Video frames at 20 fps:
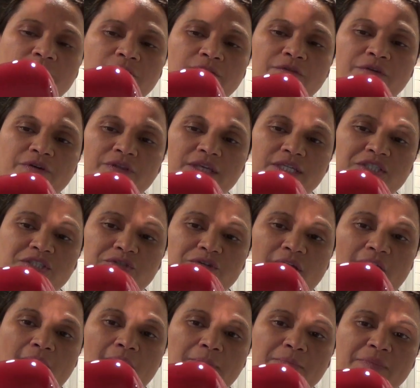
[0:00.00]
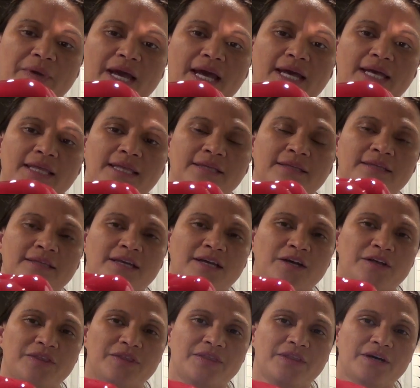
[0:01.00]
for the strap and
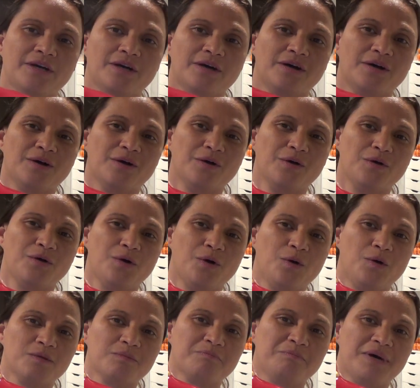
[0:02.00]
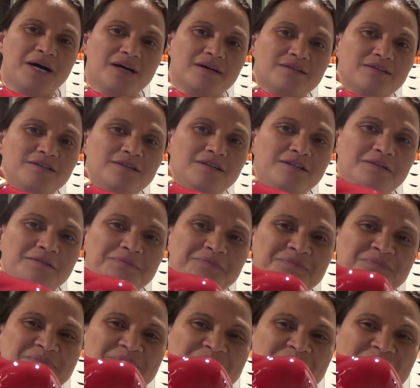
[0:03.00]
the gold buckle.
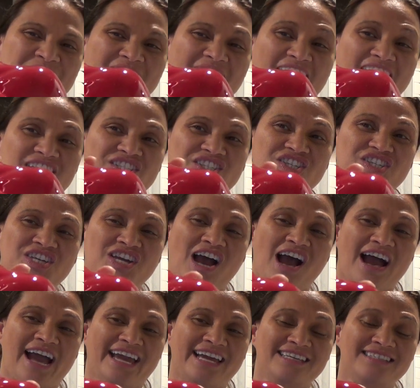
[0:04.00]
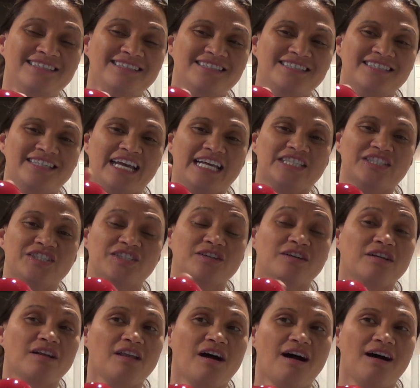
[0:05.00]
It shines, it's
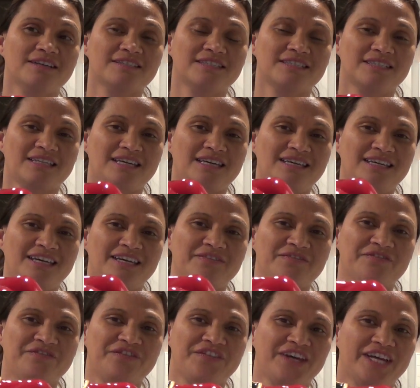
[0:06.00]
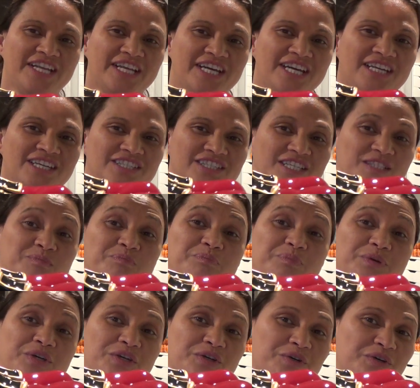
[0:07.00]
glossy and finish, it's
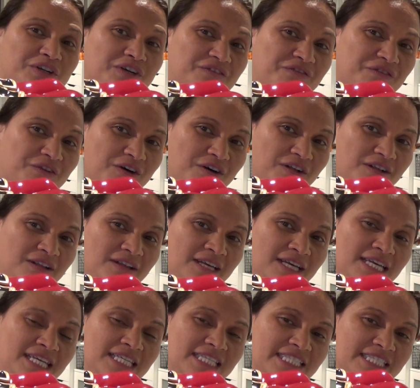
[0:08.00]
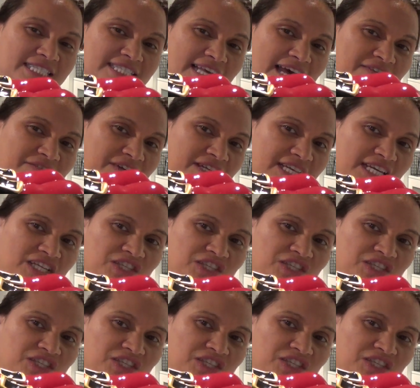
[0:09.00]
beautiful. 7